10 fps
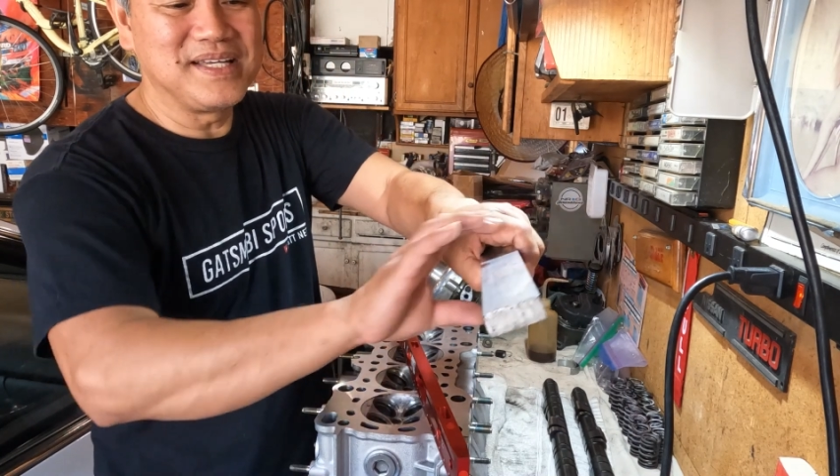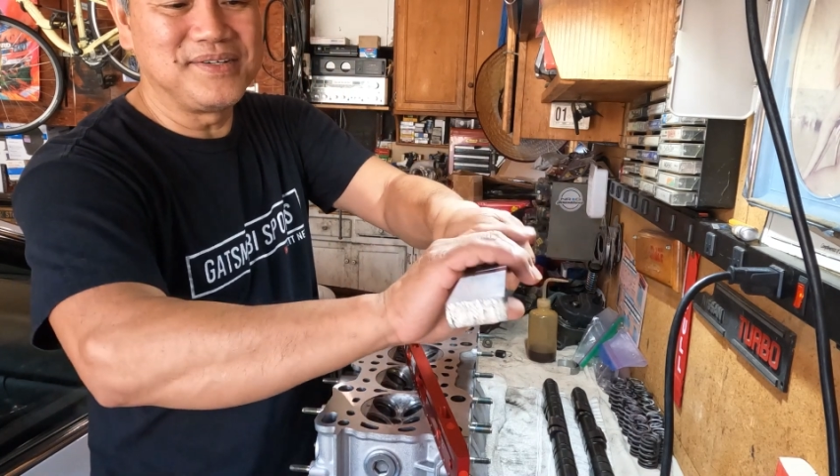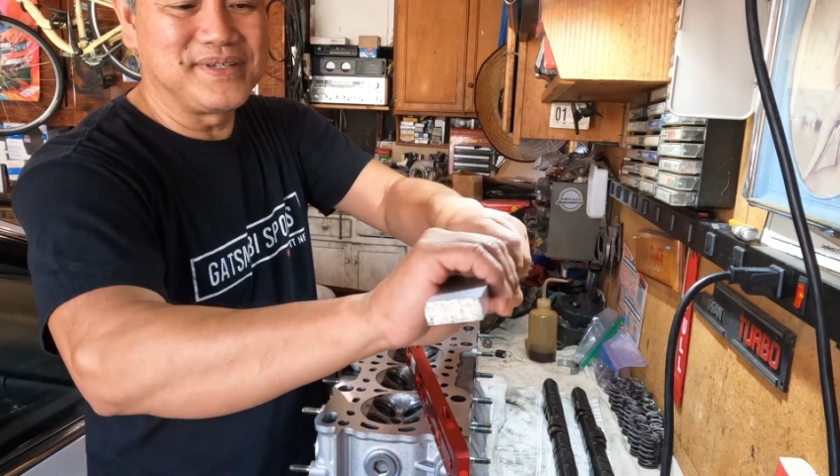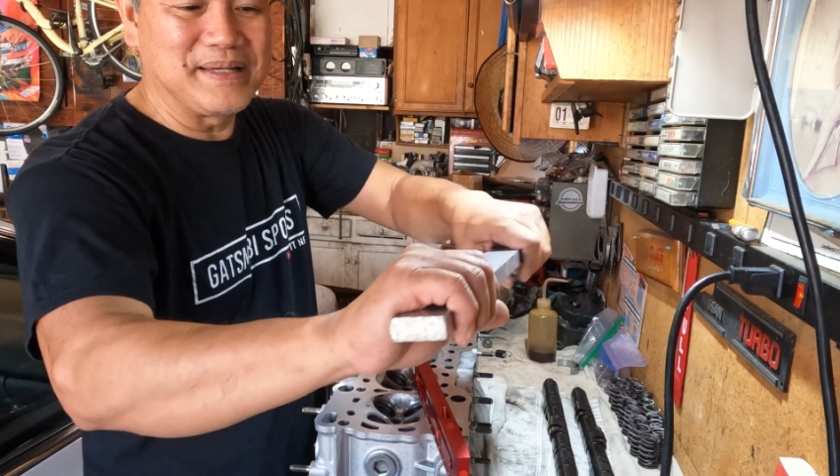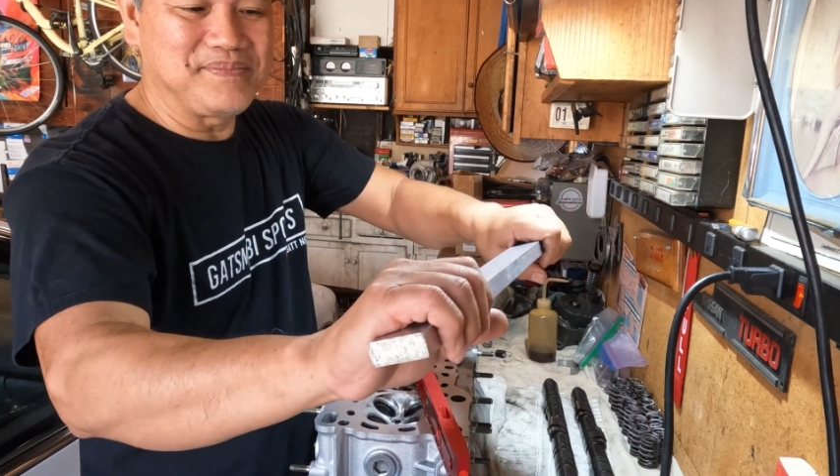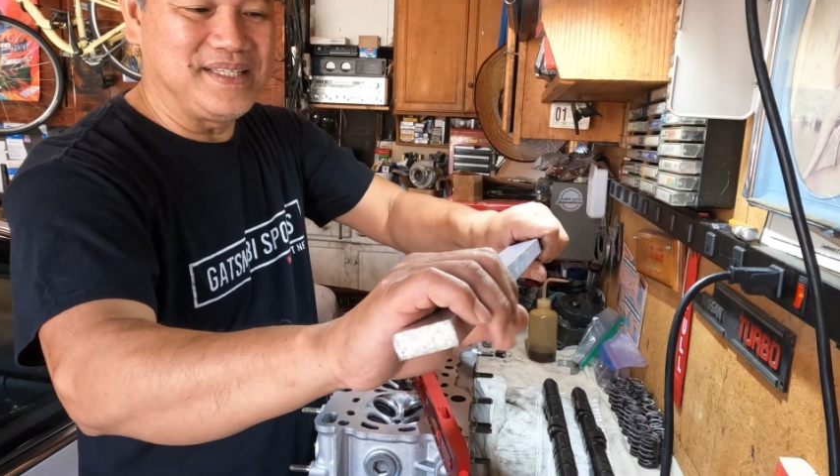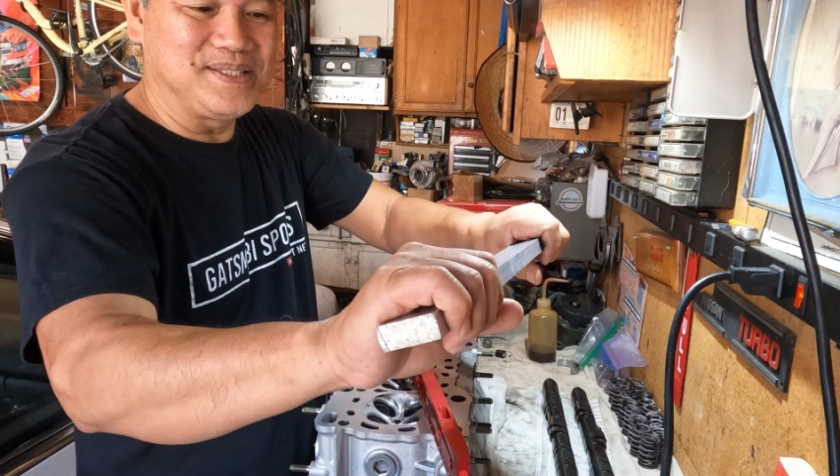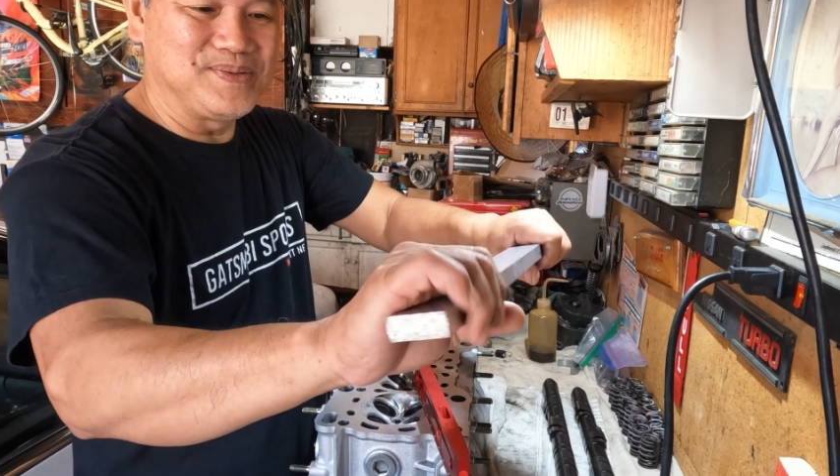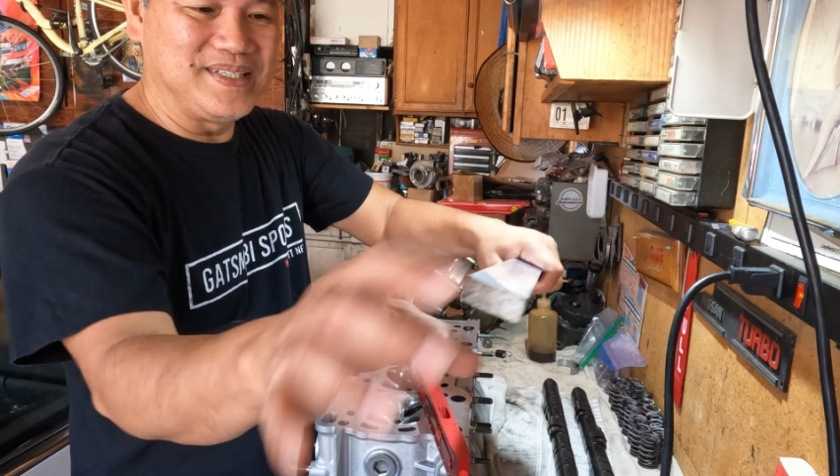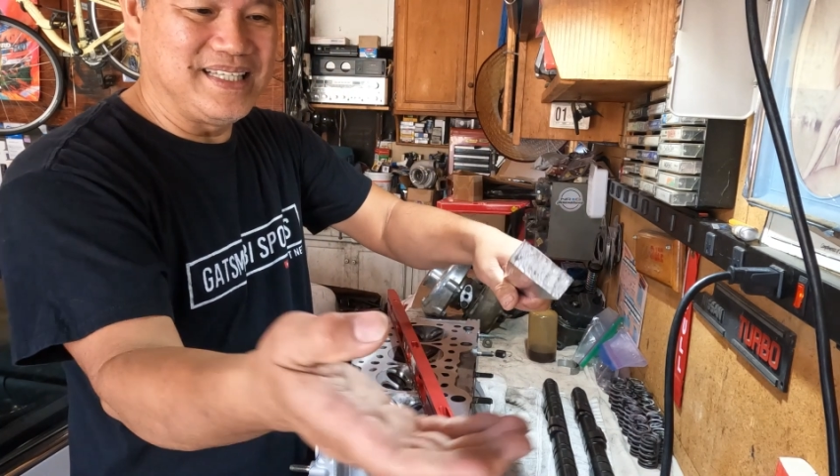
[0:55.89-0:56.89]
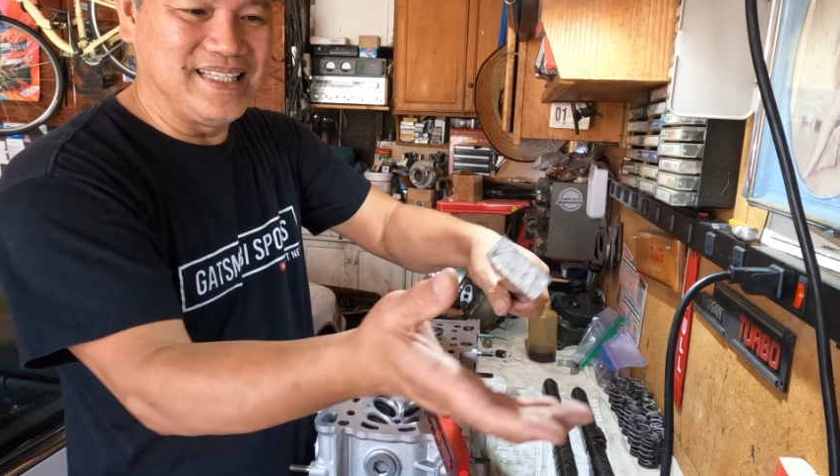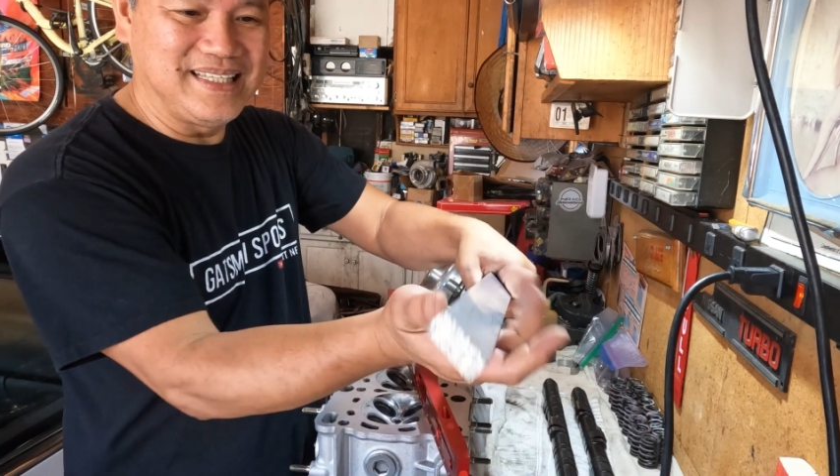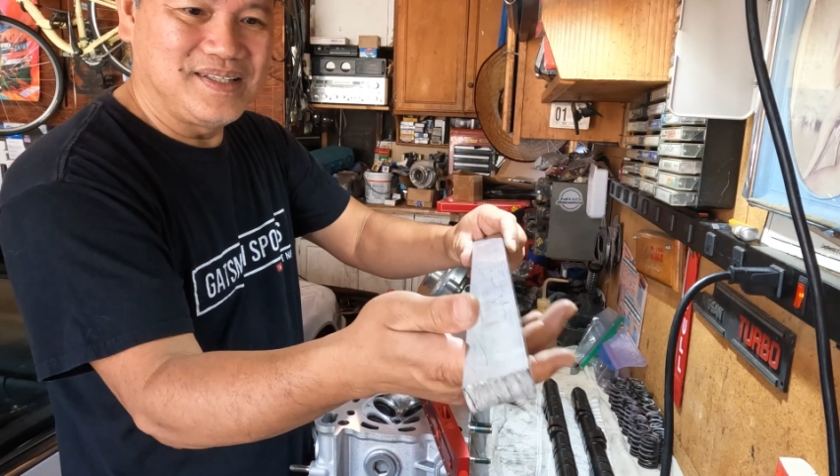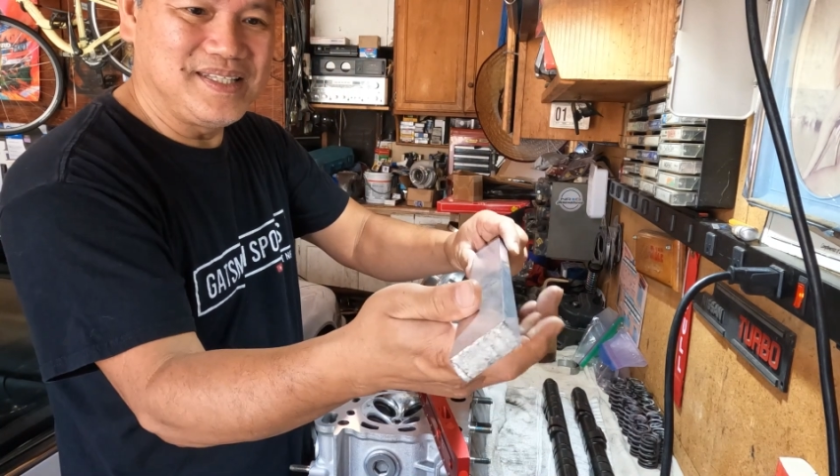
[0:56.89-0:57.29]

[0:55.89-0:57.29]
gonna wrap this one in.